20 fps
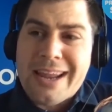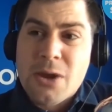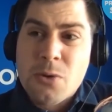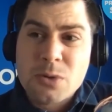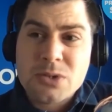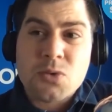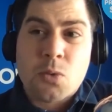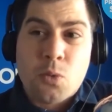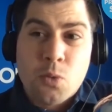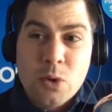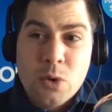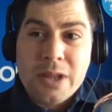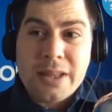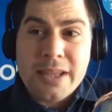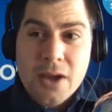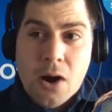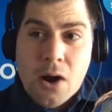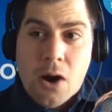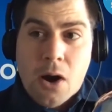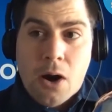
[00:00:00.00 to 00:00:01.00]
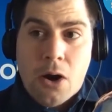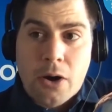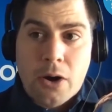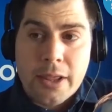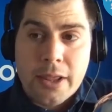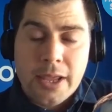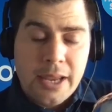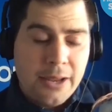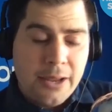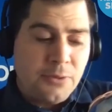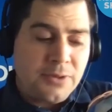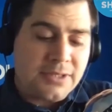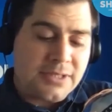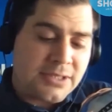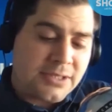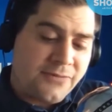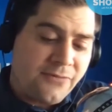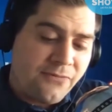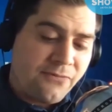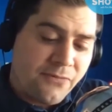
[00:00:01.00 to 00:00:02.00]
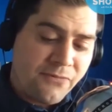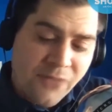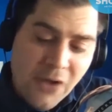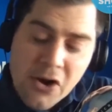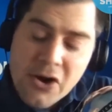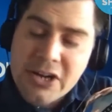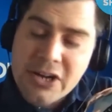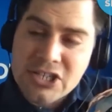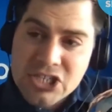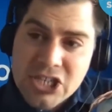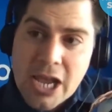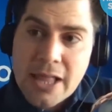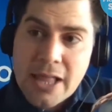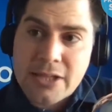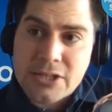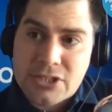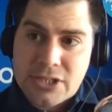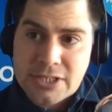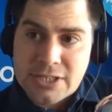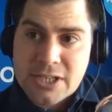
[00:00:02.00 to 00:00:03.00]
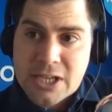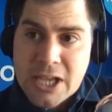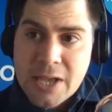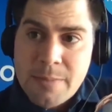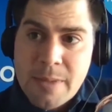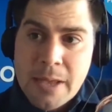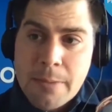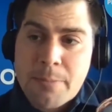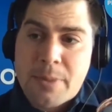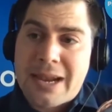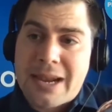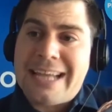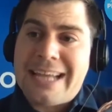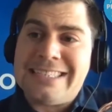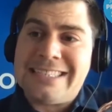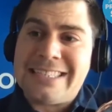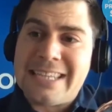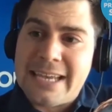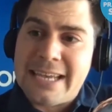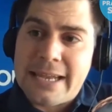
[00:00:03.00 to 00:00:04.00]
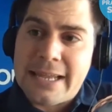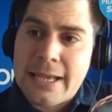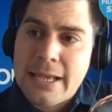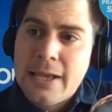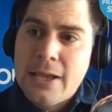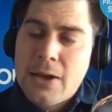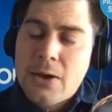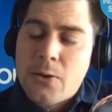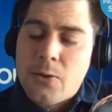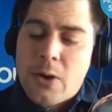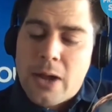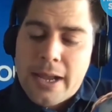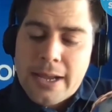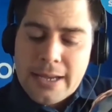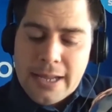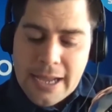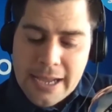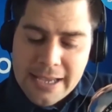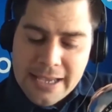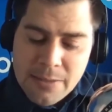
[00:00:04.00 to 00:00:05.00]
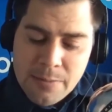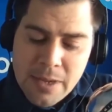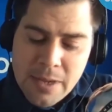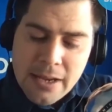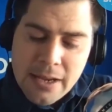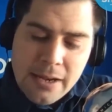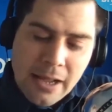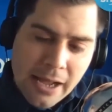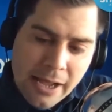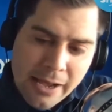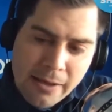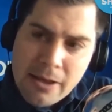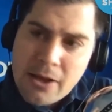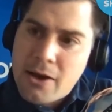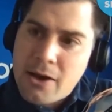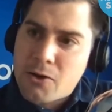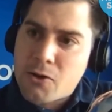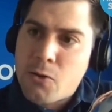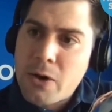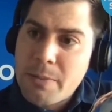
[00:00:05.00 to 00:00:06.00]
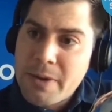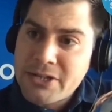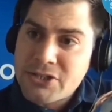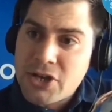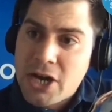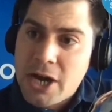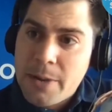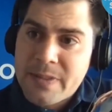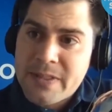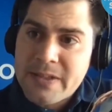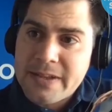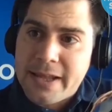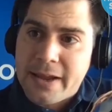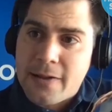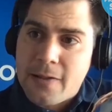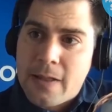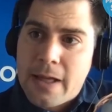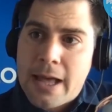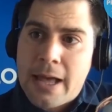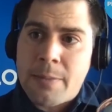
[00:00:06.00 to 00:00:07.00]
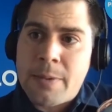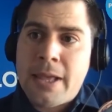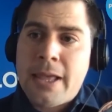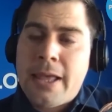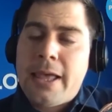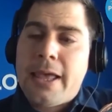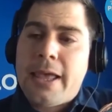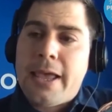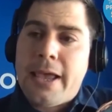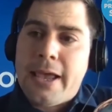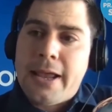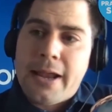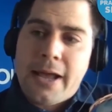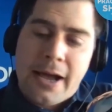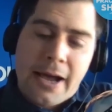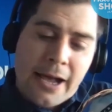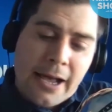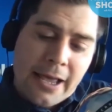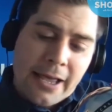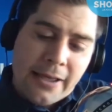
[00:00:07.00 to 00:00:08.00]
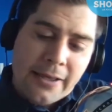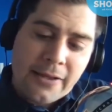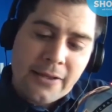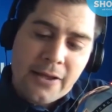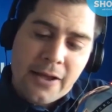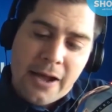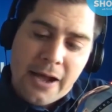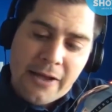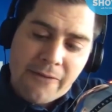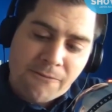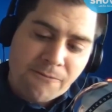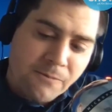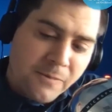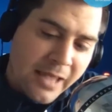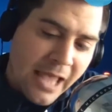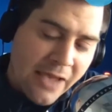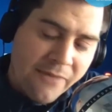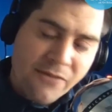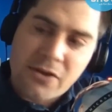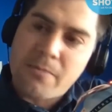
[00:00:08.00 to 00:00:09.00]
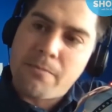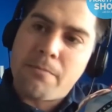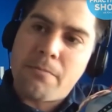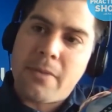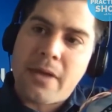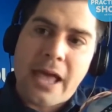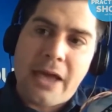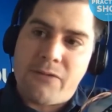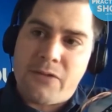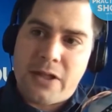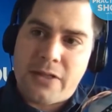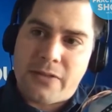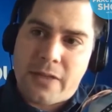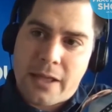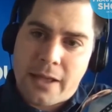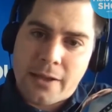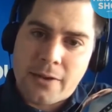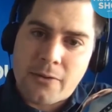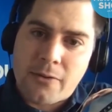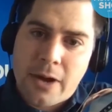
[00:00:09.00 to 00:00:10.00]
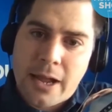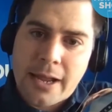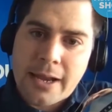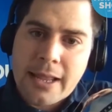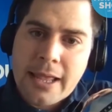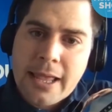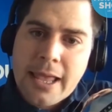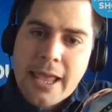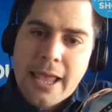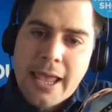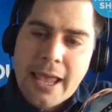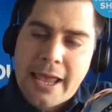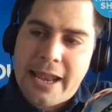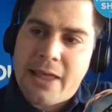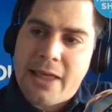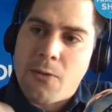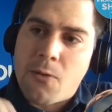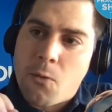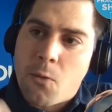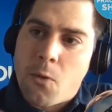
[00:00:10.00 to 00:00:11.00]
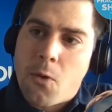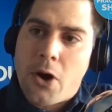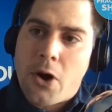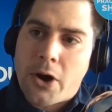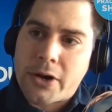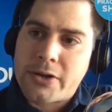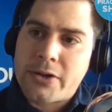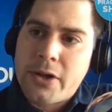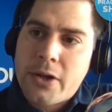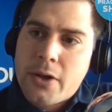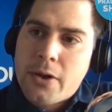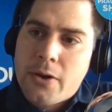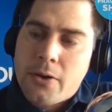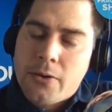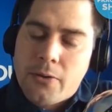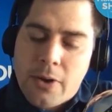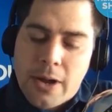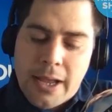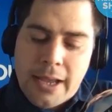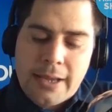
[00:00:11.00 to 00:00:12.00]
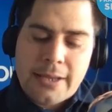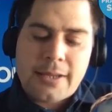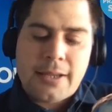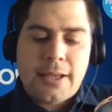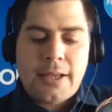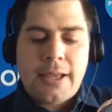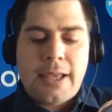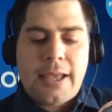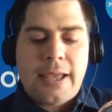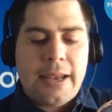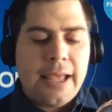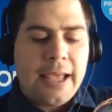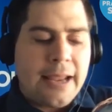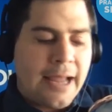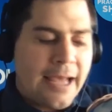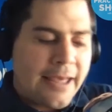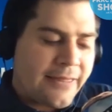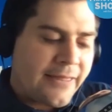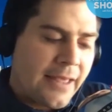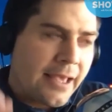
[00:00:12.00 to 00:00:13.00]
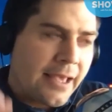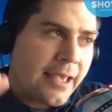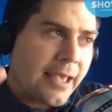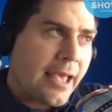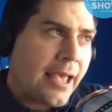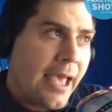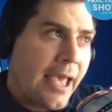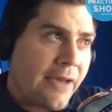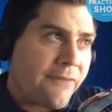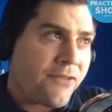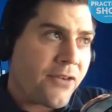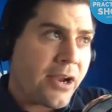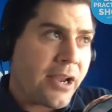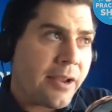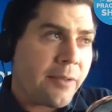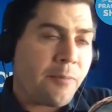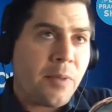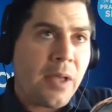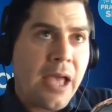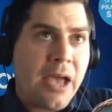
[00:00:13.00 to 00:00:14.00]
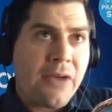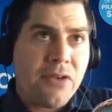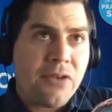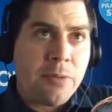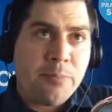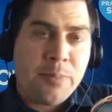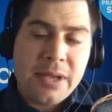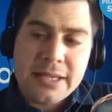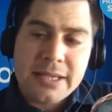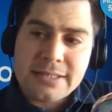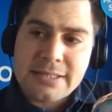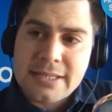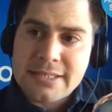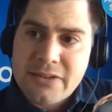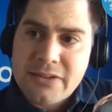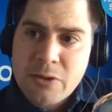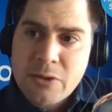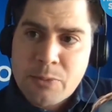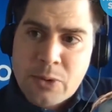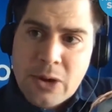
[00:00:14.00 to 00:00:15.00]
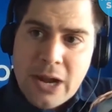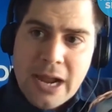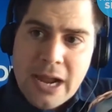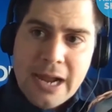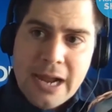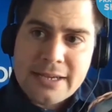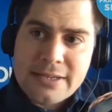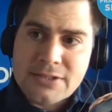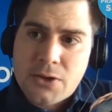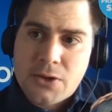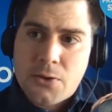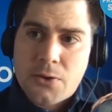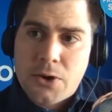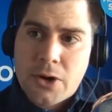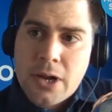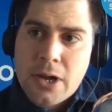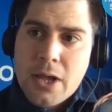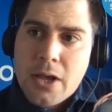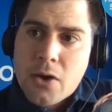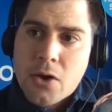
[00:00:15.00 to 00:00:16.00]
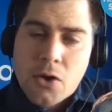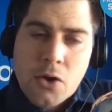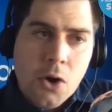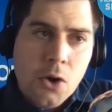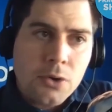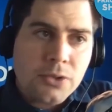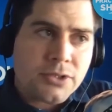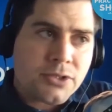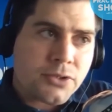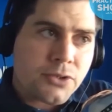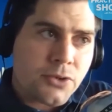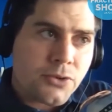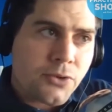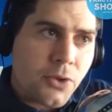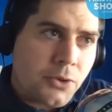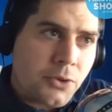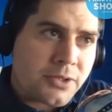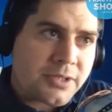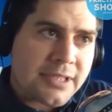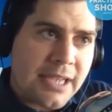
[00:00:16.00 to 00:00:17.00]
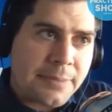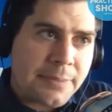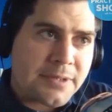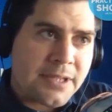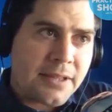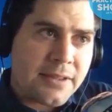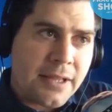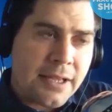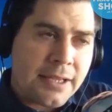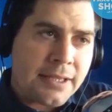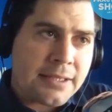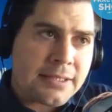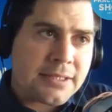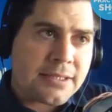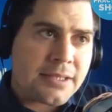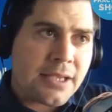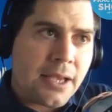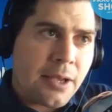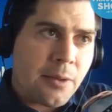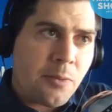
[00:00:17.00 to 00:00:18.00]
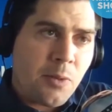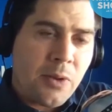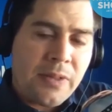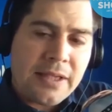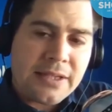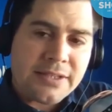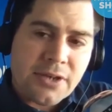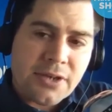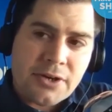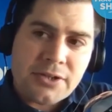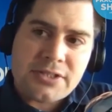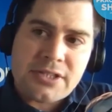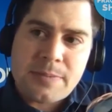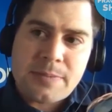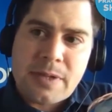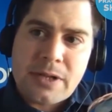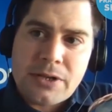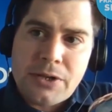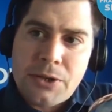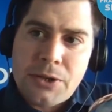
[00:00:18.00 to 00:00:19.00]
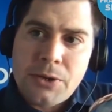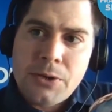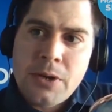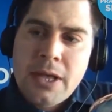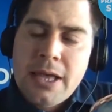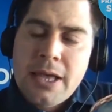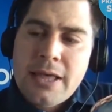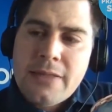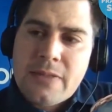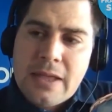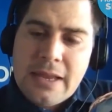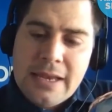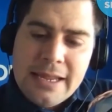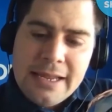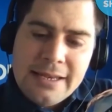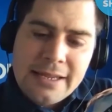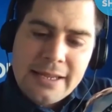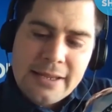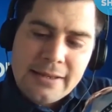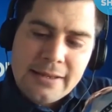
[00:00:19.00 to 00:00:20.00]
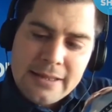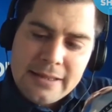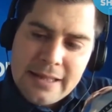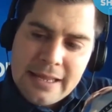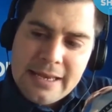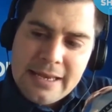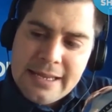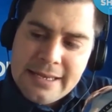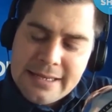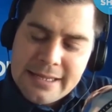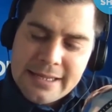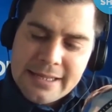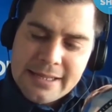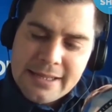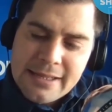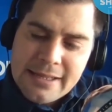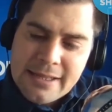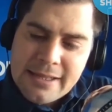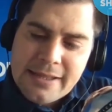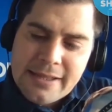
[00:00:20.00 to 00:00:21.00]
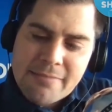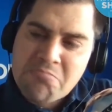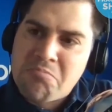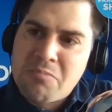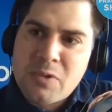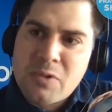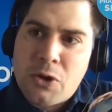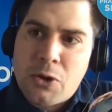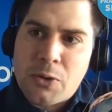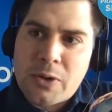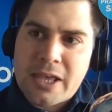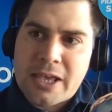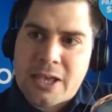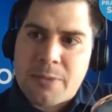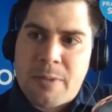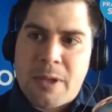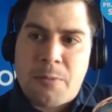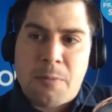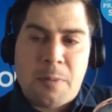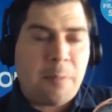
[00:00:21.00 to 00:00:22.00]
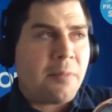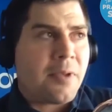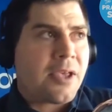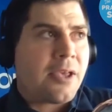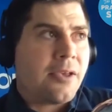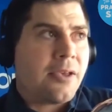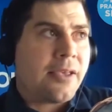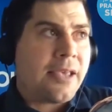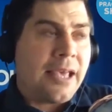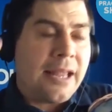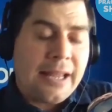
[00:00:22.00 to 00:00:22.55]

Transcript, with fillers: right? It was really hard and it was very challenging to commit, but I did, right? I committed. I quit my job at the dental lab and I I gave it everything, right? And it worked, right? And and I think every every business, every practice owner goes through those types of things um, when they start something new. They need to they need to you know get commitment